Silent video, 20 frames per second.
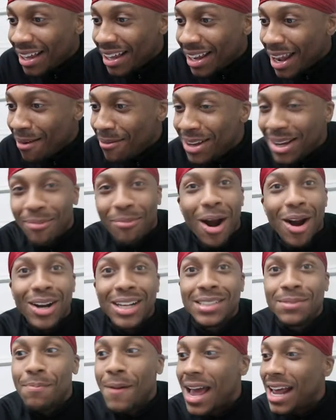Bro,
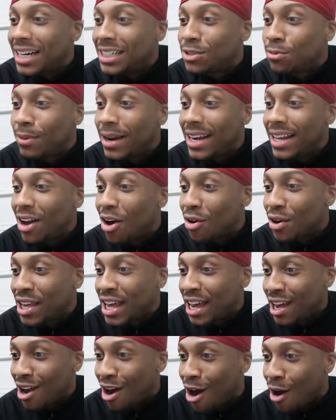this man is really on
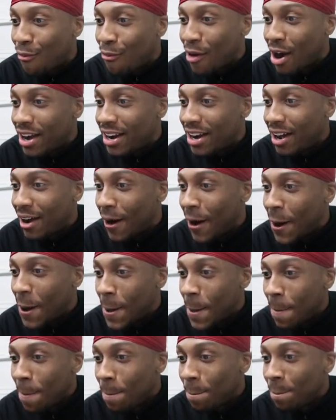kickoff right now.
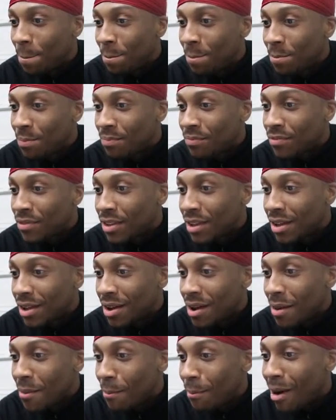
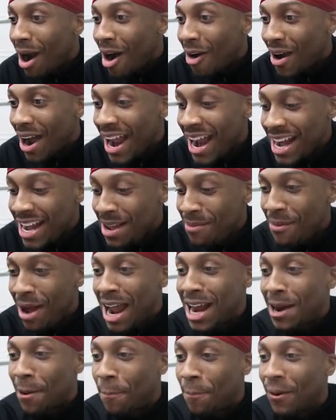Bro, and he
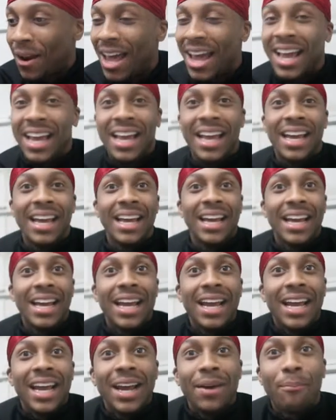made a play.
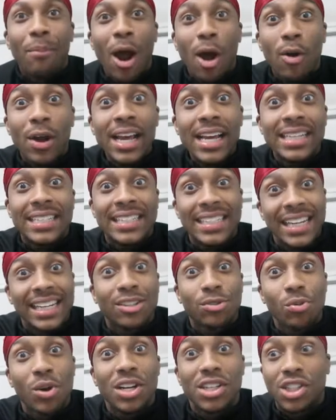Bro, he is
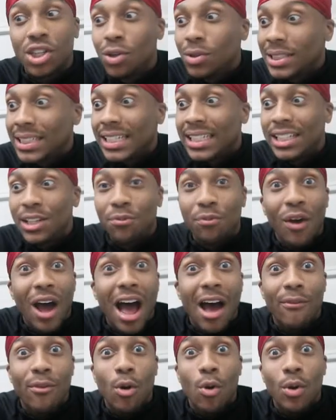6'1",
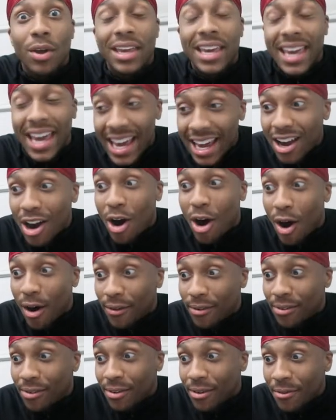265 on
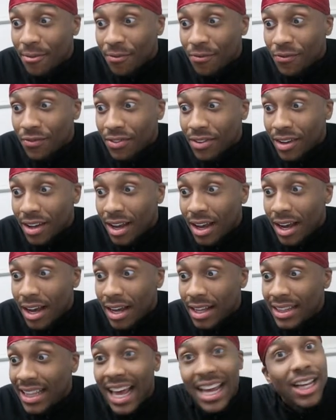kickoff.
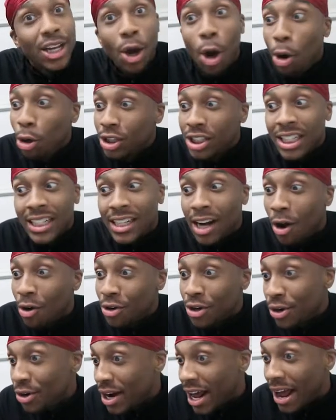They usually
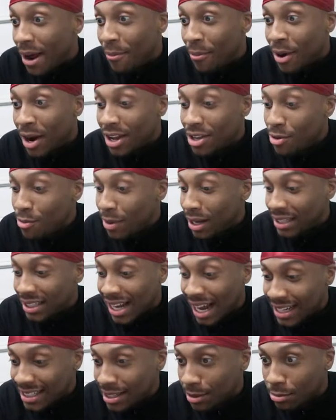don't do that, bro. You
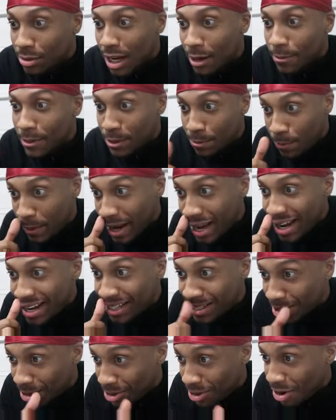must got some type of
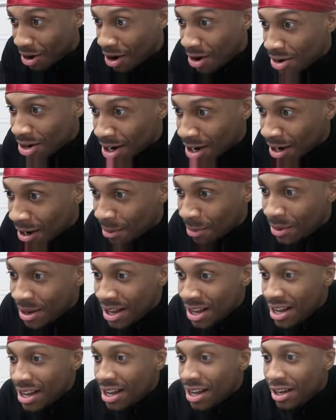speed to you. Hold
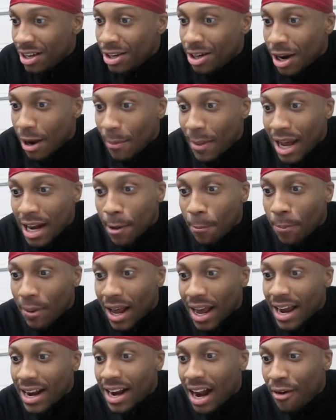up. You done made a
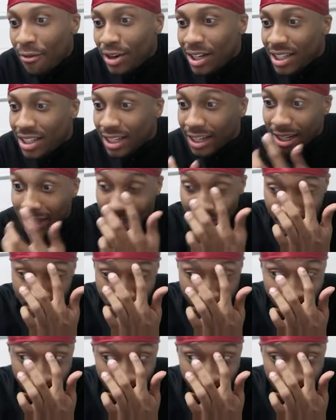play and everything.